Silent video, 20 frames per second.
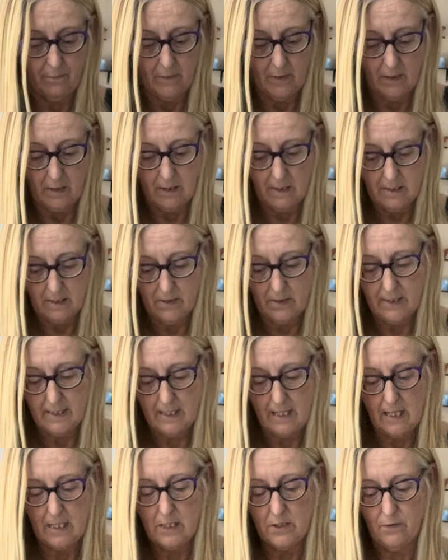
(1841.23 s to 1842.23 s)
These are a
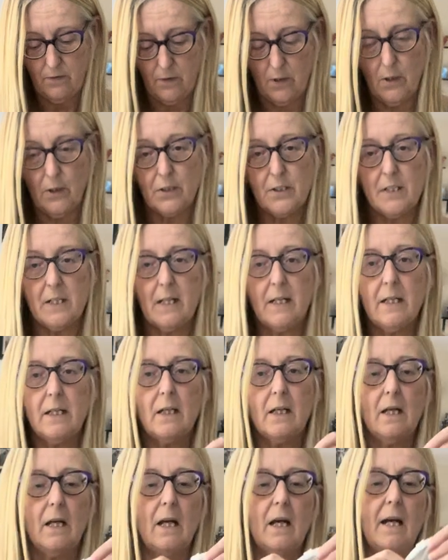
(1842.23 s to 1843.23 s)
size 40,
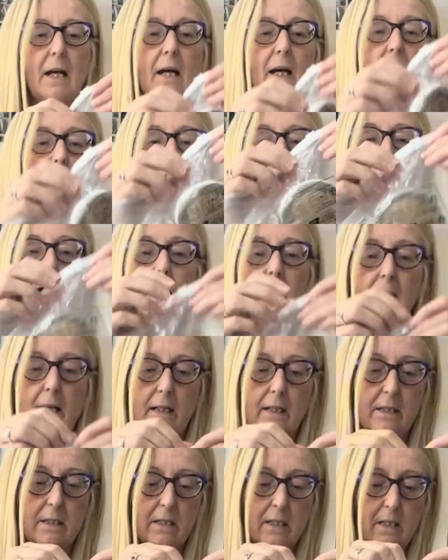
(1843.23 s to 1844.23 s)

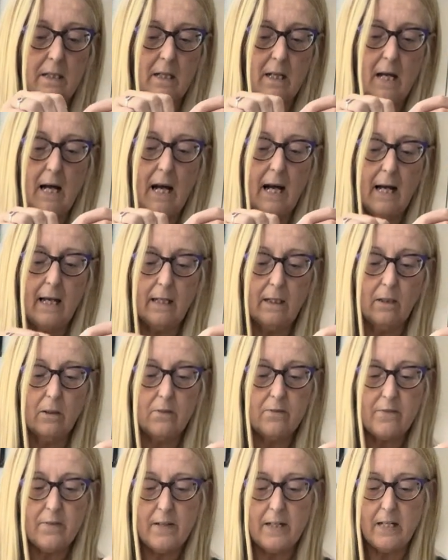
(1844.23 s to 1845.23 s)
and I
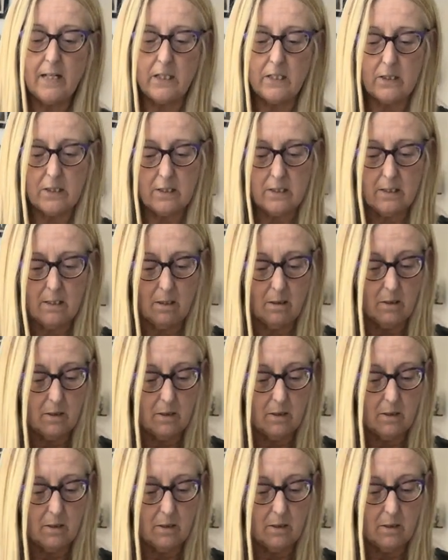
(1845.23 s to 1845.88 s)
love these